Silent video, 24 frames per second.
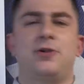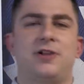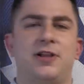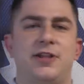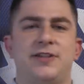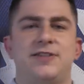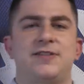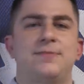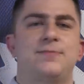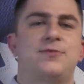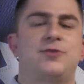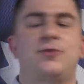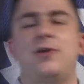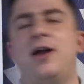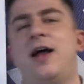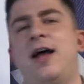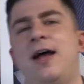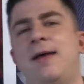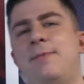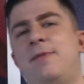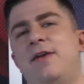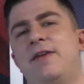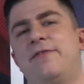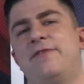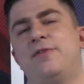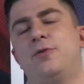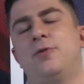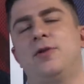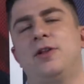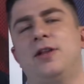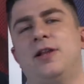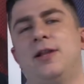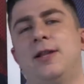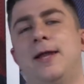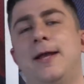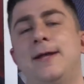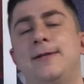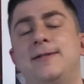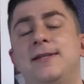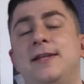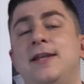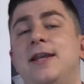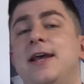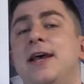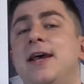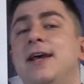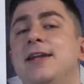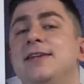Click subscribe if you really liked
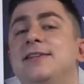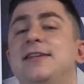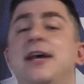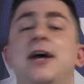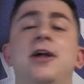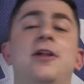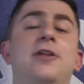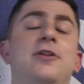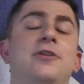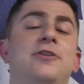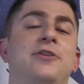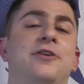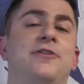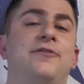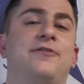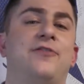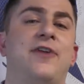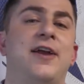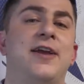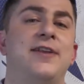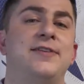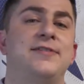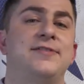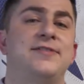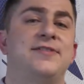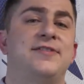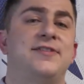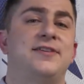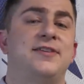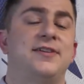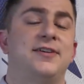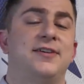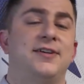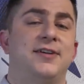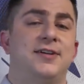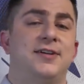it. Tell your friends